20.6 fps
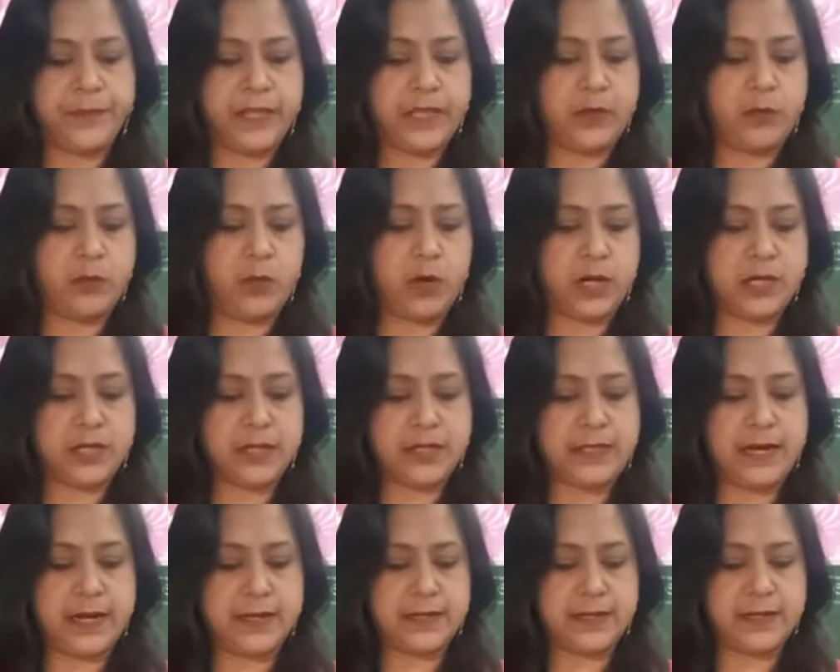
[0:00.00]
The water
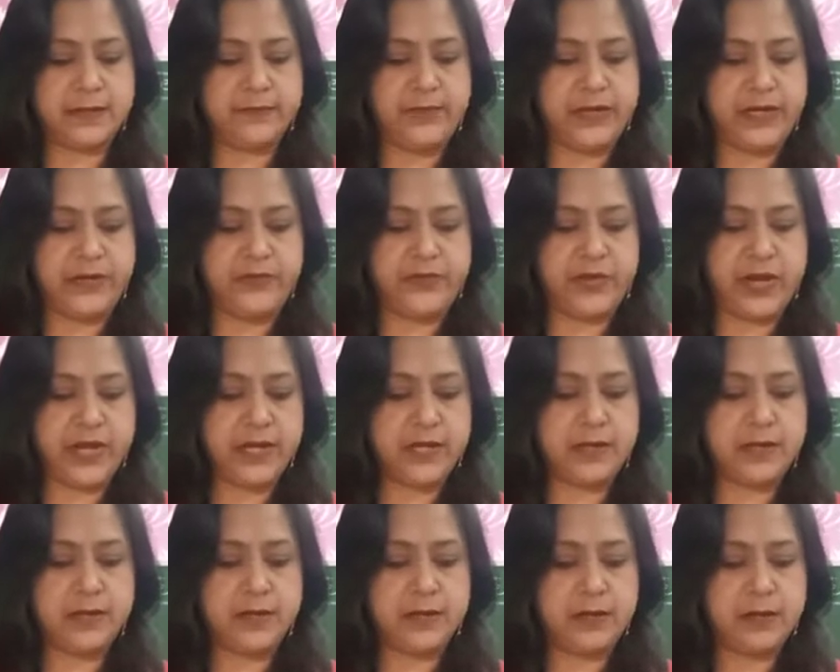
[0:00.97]
that we drink
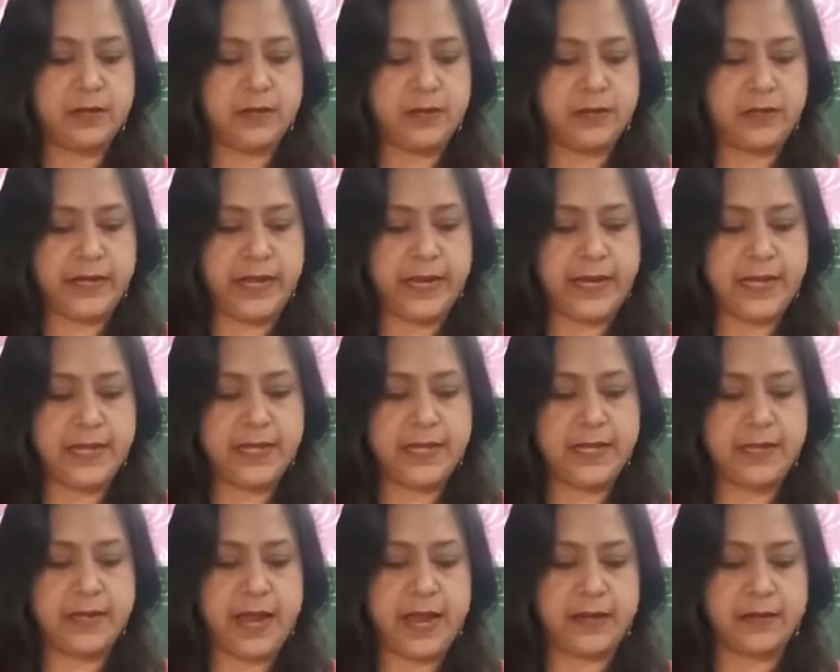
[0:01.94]

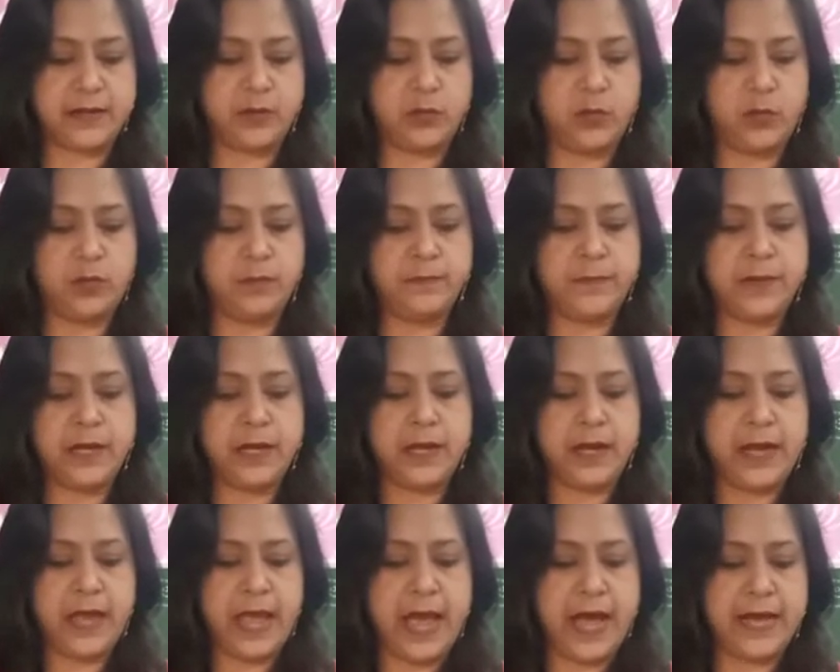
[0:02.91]
daily at home
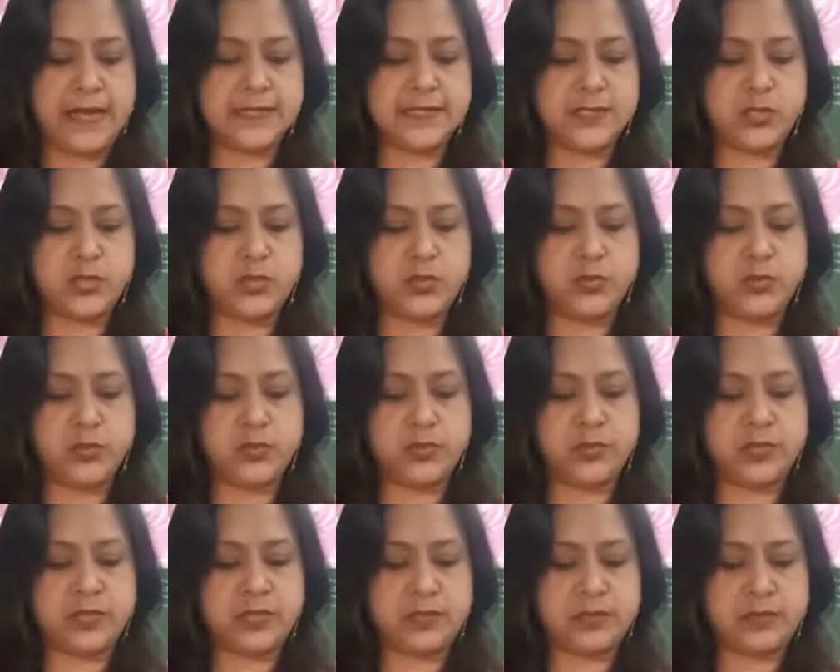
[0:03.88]
has 1
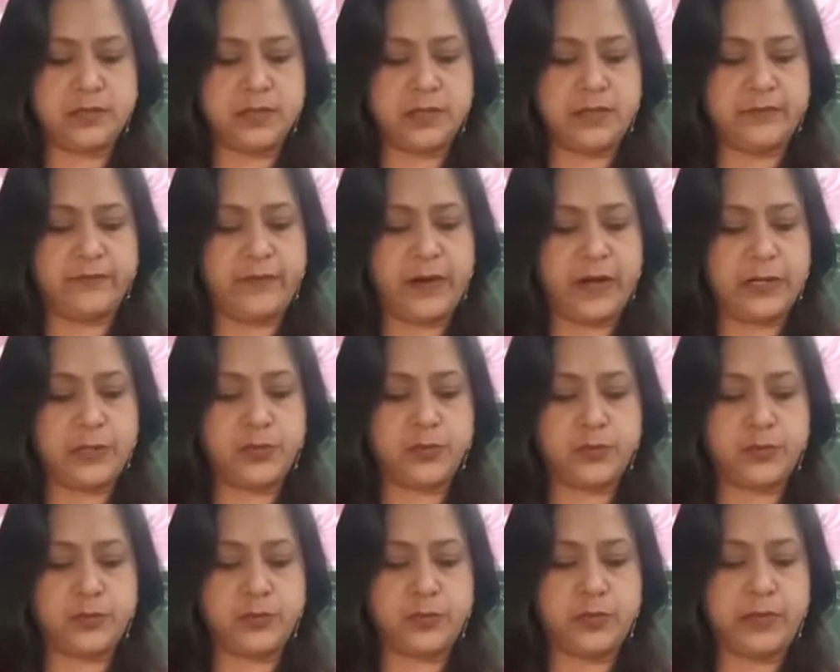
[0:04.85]

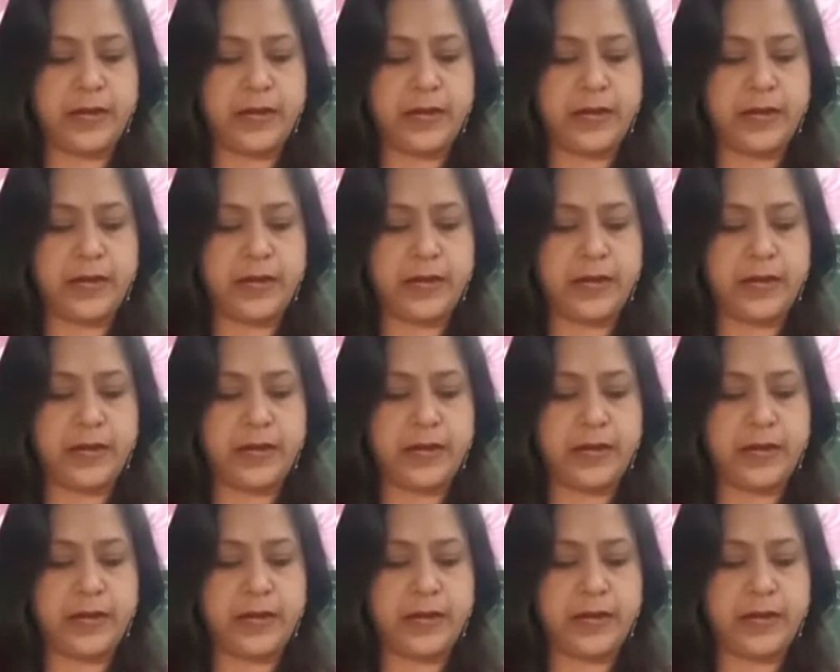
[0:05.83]
to 2